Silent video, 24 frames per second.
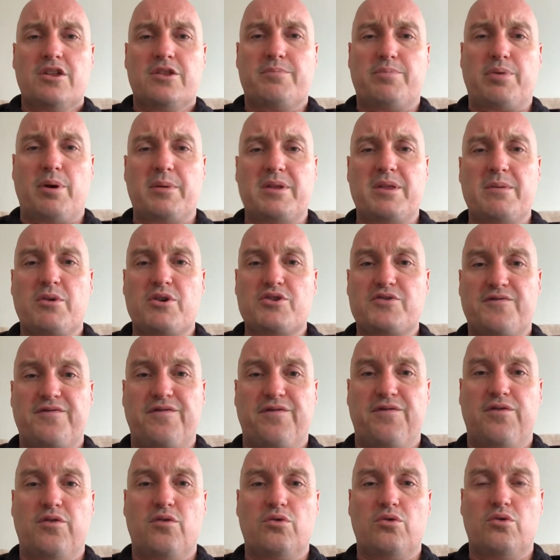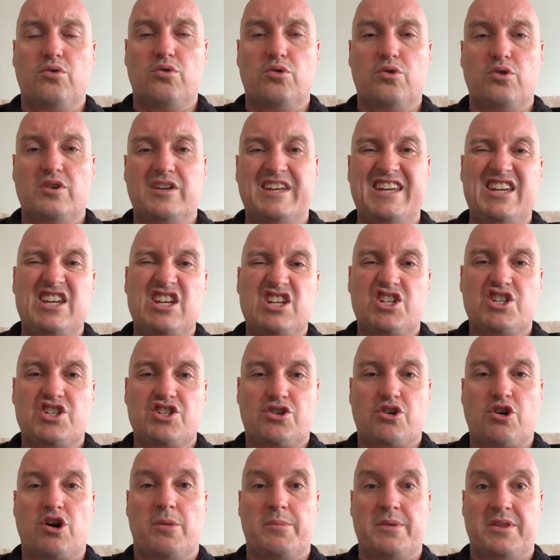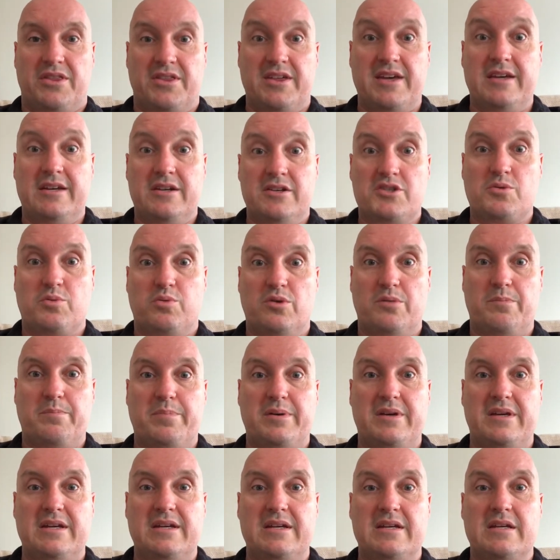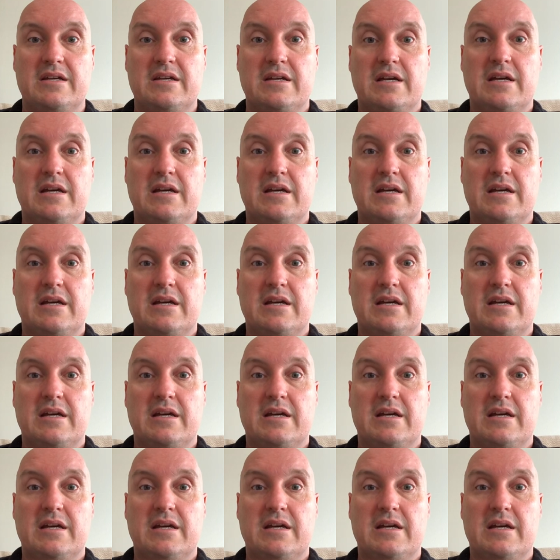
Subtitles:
Probably the most four-ish common things would be